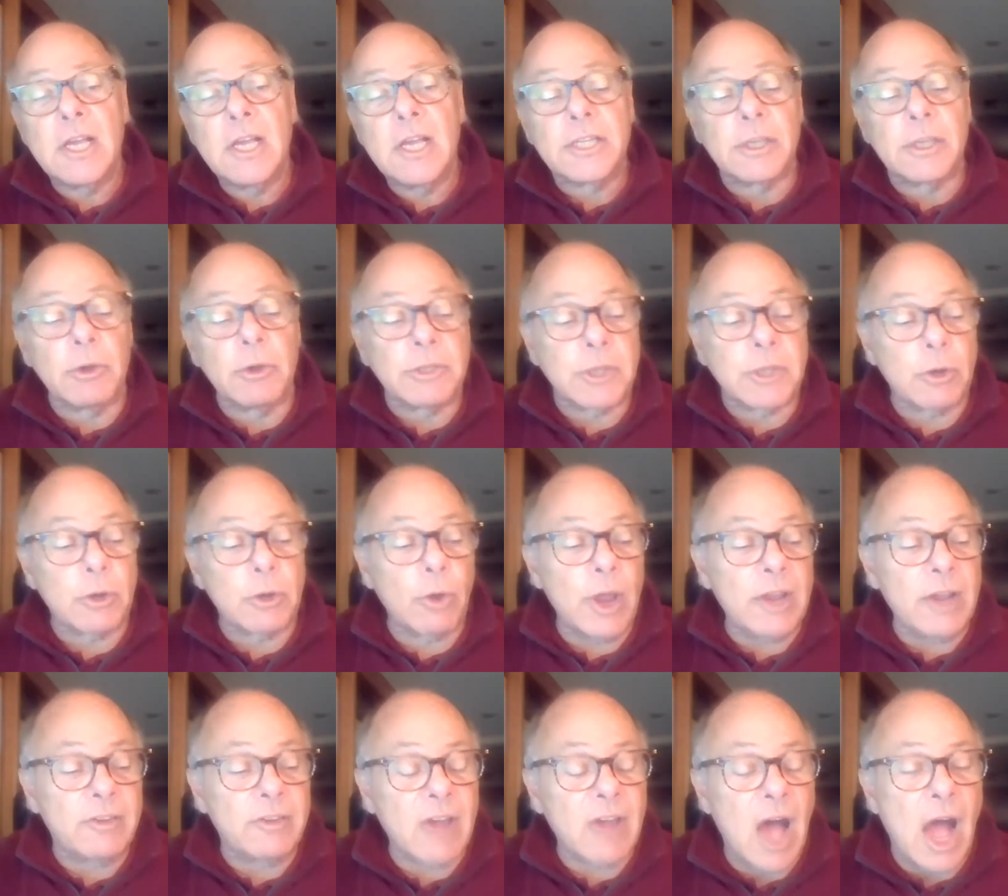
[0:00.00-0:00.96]
So it's a
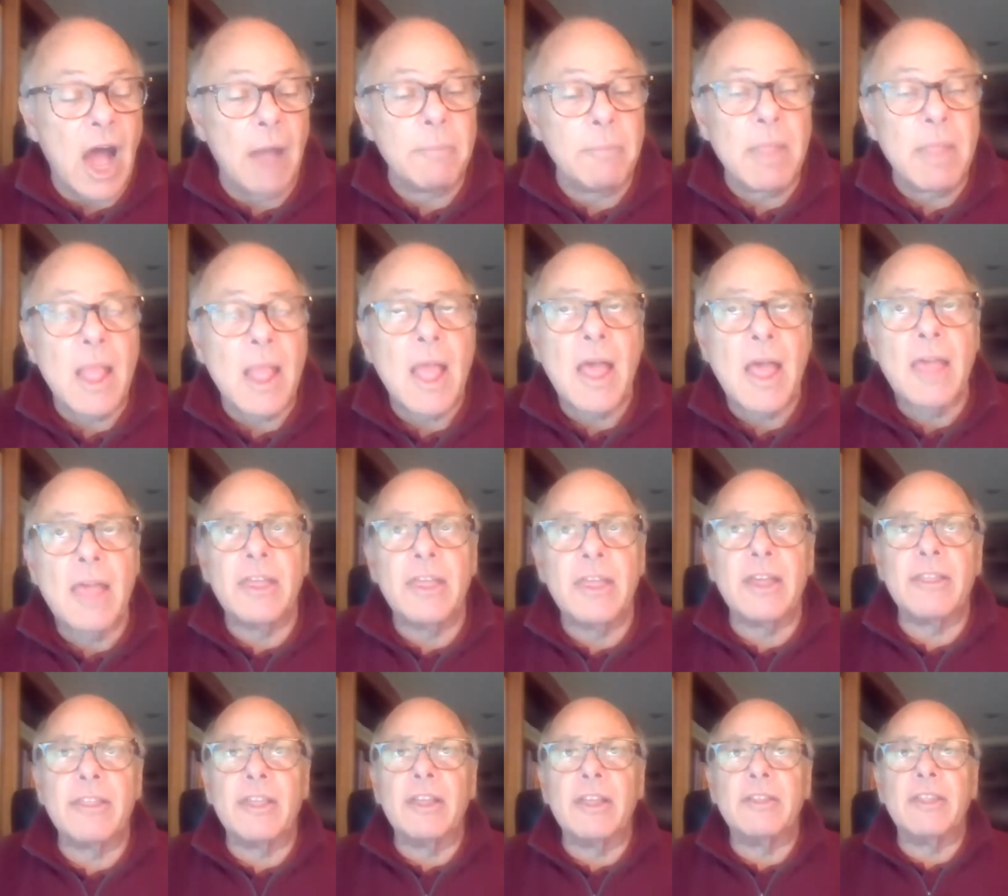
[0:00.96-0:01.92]
great time.
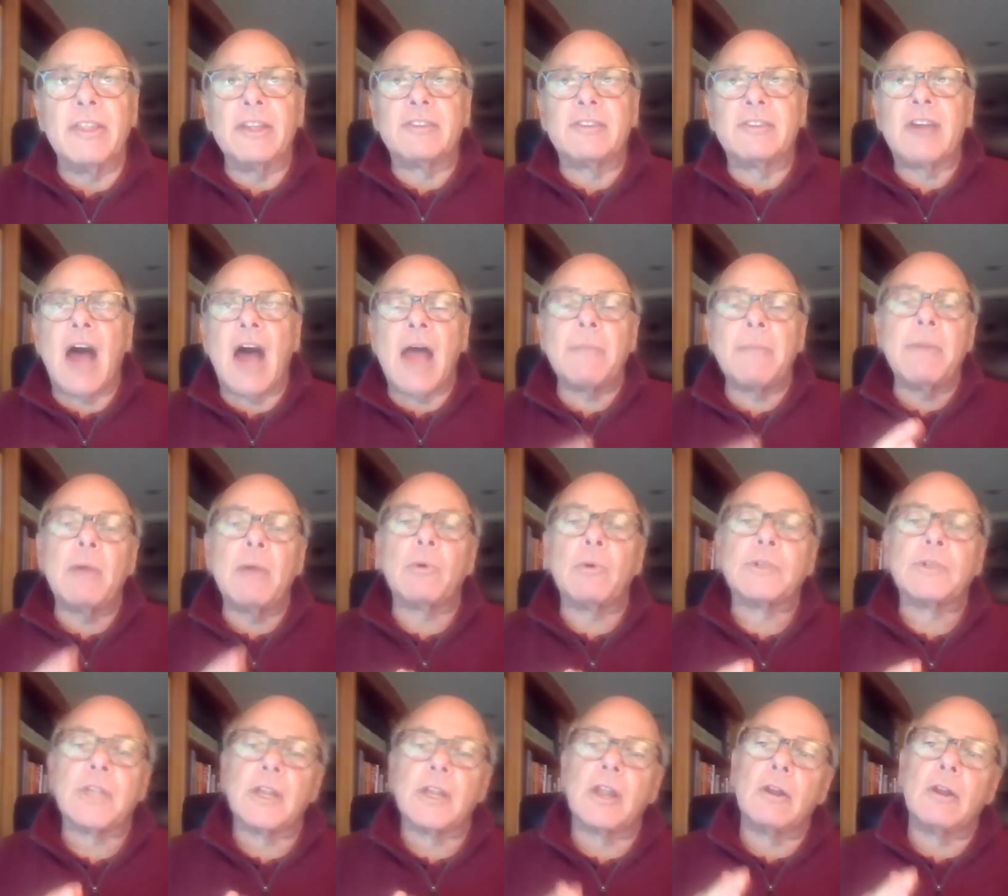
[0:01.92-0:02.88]
The timing
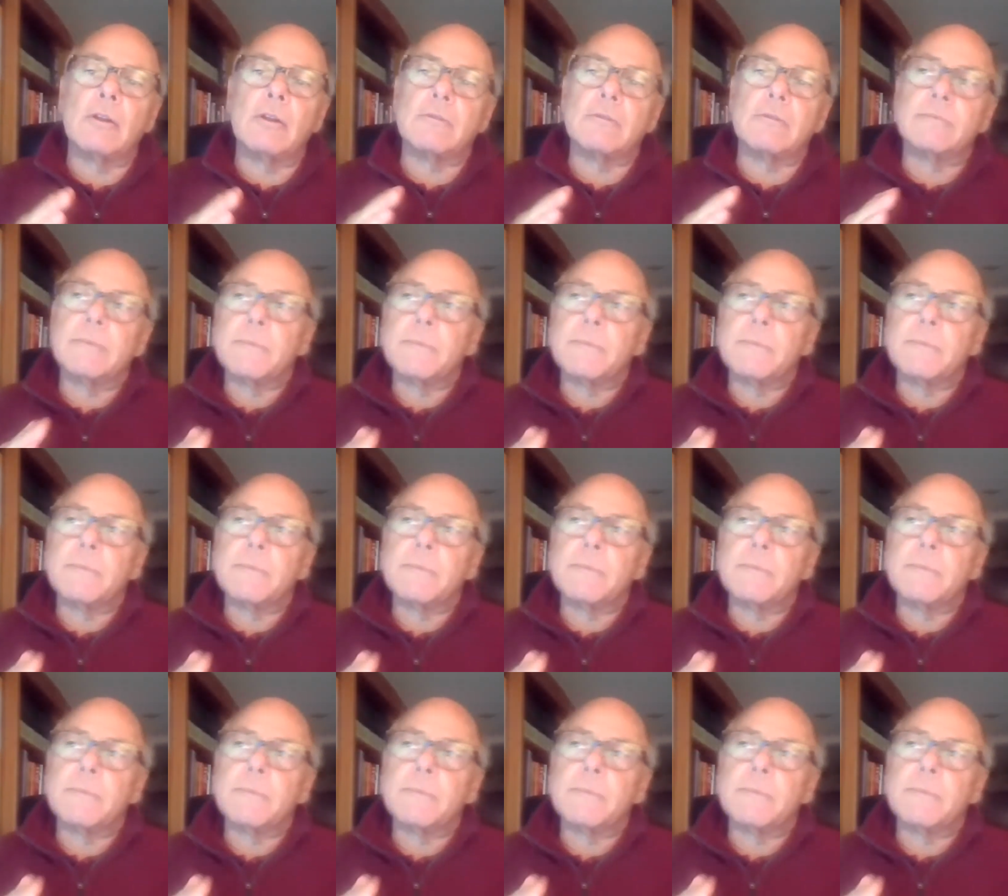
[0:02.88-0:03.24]
was a little